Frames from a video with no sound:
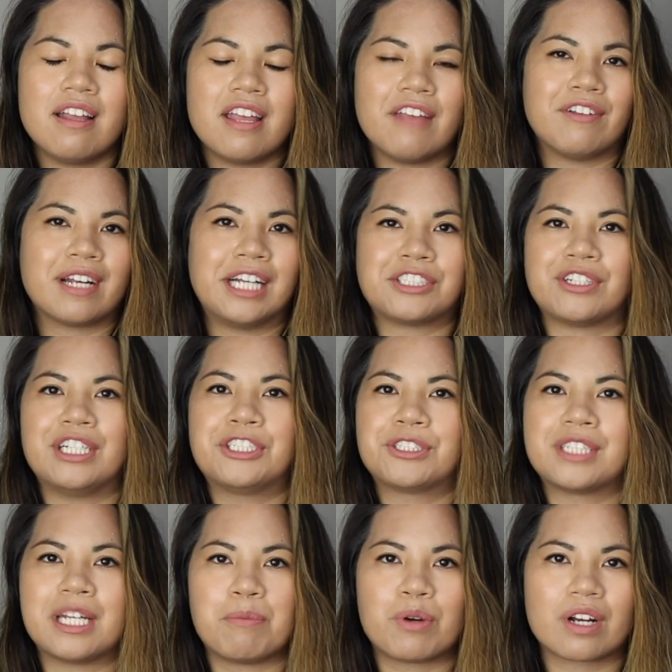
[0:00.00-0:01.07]
If you guys are
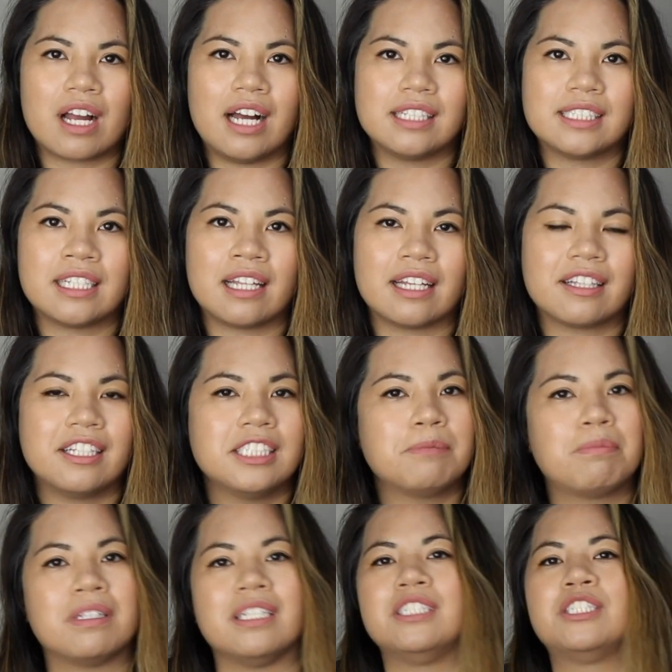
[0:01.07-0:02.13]
interested in more content like this,
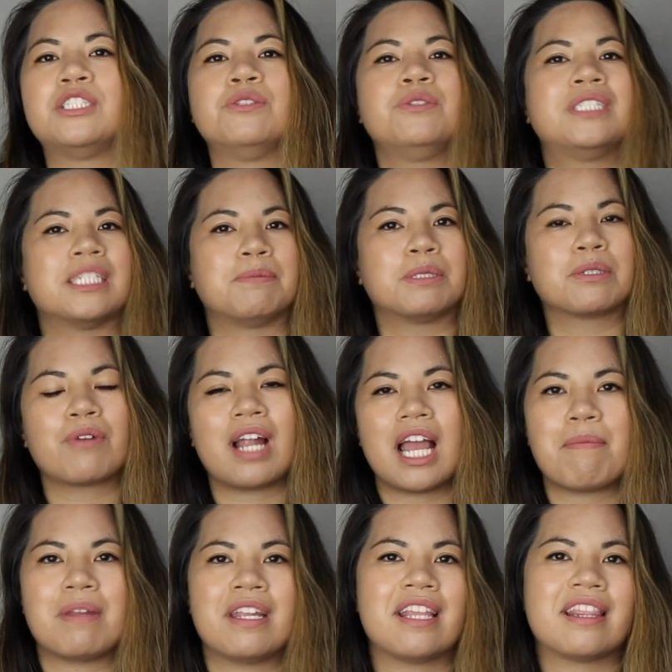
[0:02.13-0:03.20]
please do
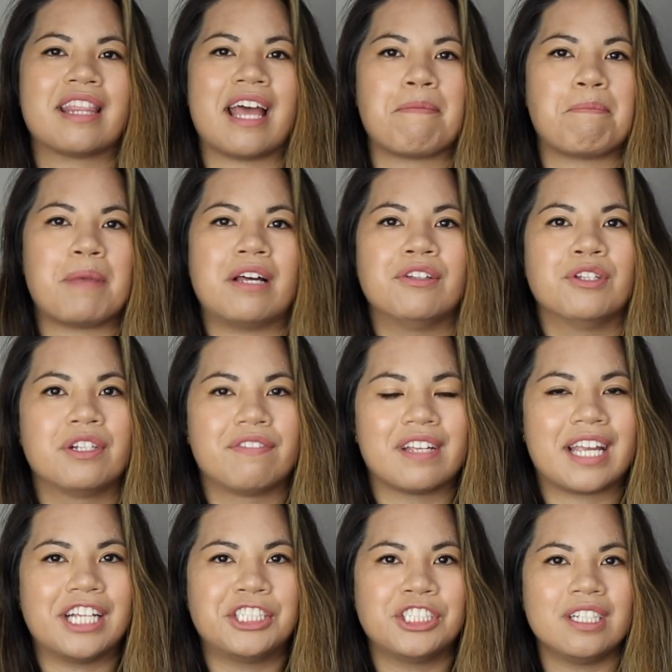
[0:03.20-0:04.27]
subscribe and hit that bell
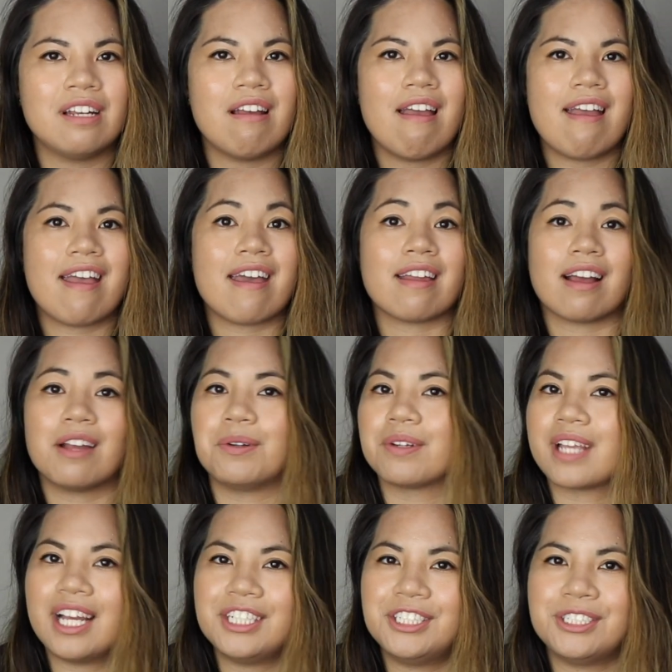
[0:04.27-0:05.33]
notification, and I will
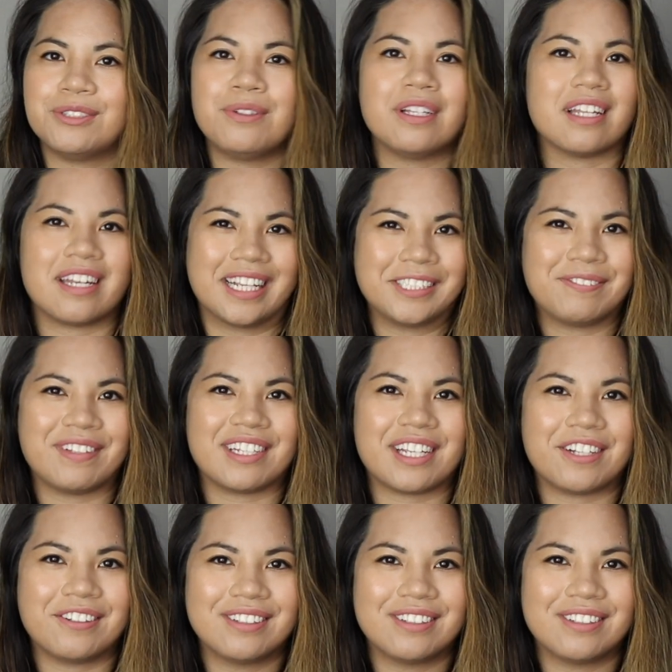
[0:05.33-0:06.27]
catch you in the next video.